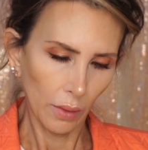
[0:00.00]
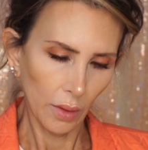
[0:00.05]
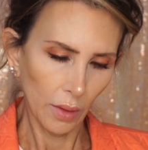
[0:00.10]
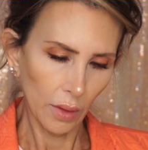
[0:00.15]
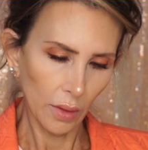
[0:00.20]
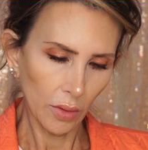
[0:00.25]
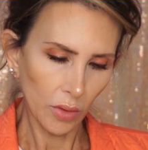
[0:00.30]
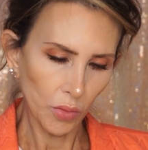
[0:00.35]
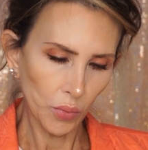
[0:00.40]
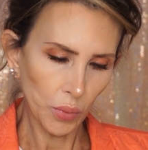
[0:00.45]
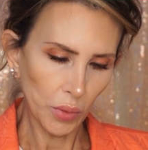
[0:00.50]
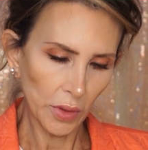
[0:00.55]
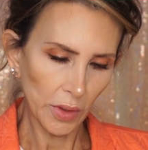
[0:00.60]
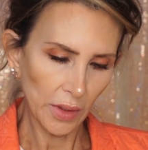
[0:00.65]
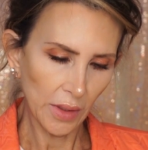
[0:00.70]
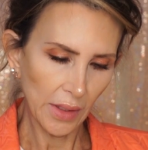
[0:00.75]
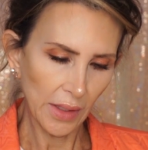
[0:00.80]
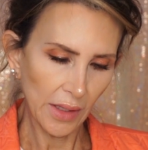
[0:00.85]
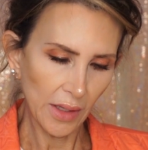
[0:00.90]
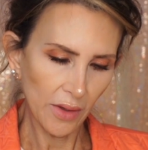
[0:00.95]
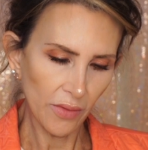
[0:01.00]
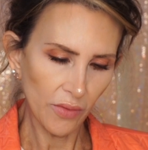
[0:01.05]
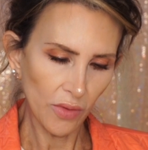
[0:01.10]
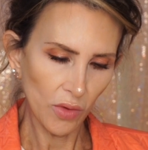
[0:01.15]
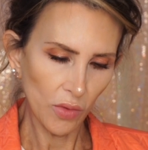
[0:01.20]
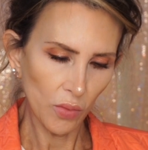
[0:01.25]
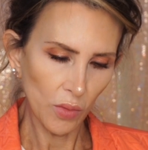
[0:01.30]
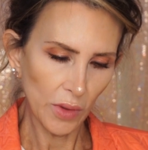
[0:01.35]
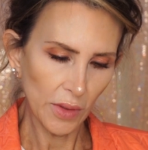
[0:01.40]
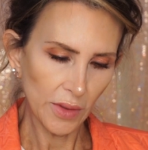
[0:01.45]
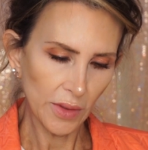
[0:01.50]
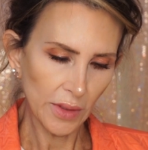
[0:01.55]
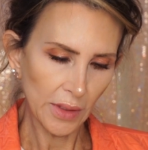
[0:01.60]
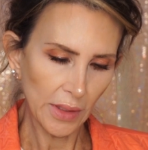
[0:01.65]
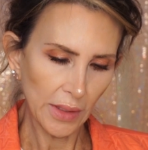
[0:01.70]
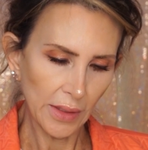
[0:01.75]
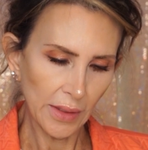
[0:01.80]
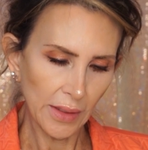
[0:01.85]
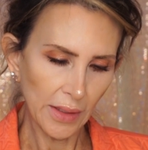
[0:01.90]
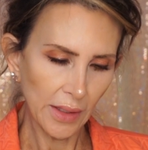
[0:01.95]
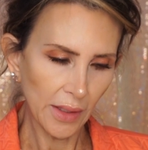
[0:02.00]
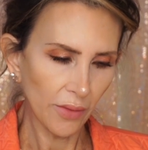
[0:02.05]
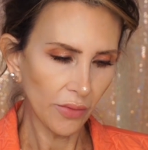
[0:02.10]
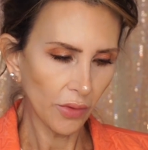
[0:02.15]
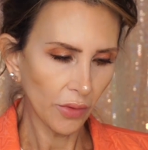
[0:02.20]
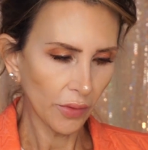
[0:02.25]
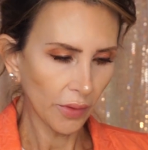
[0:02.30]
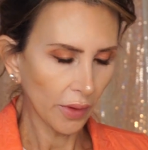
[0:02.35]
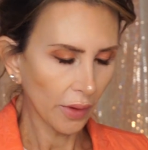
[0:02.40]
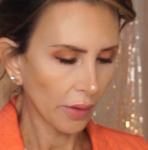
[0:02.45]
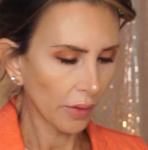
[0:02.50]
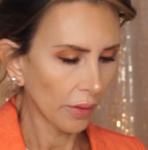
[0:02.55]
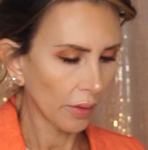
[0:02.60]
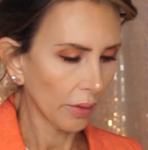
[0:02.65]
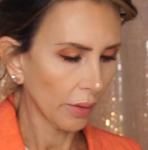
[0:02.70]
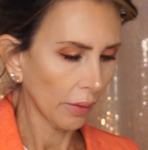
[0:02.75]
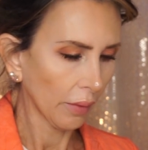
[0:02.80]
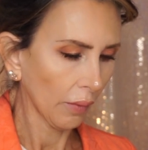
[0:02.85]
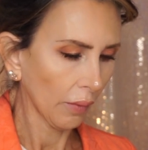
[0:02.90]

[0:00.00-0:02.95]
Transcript: and I'm going to put half on one side and half on the other.